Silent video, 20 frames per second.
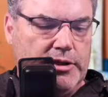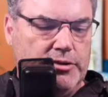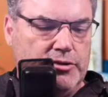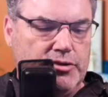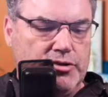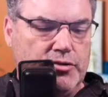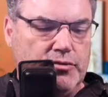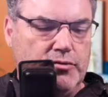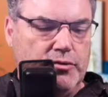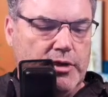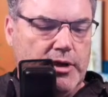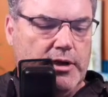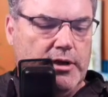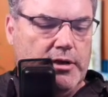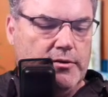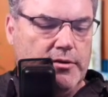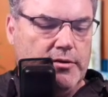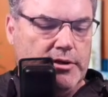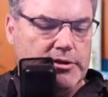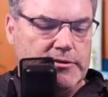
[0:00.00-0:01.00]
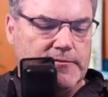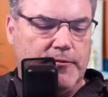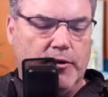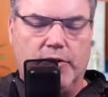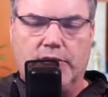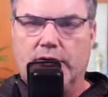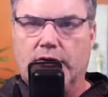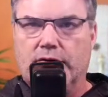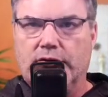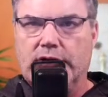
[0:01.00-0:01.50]
into this
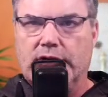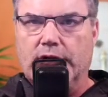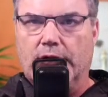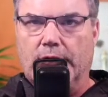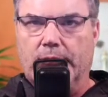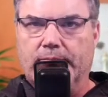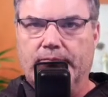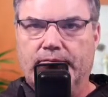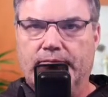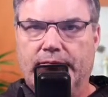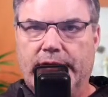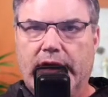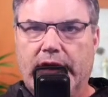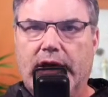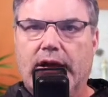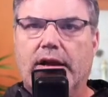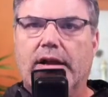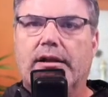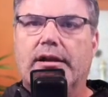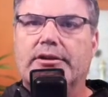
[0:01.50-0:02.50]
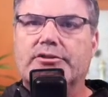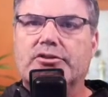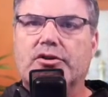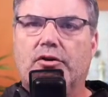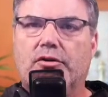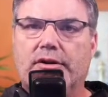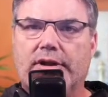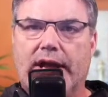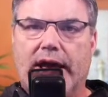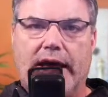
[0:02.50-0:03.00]
photo here. Let's
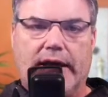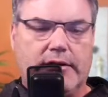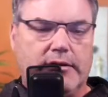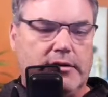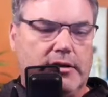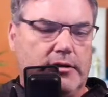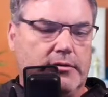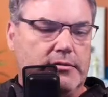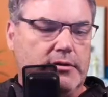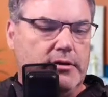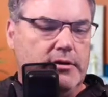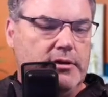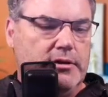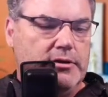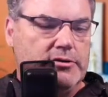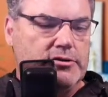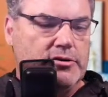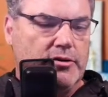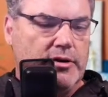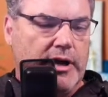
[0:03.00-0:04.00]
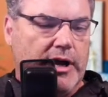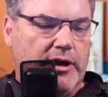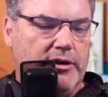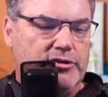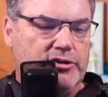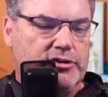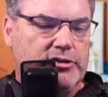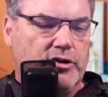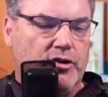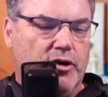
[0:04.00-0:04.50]
go and edit it. So now I
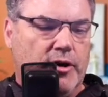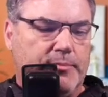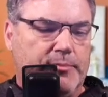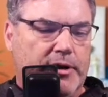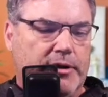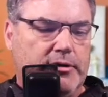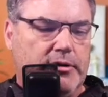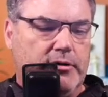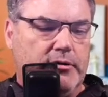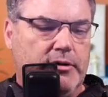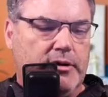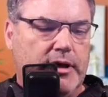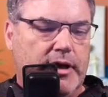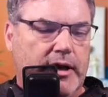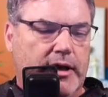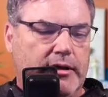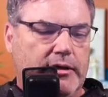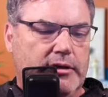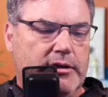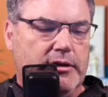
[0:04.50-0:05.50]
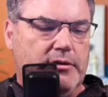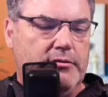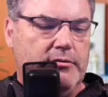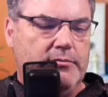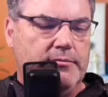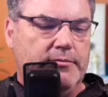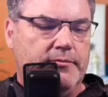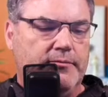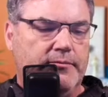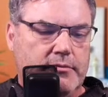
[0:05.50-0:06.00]
just go up under edit here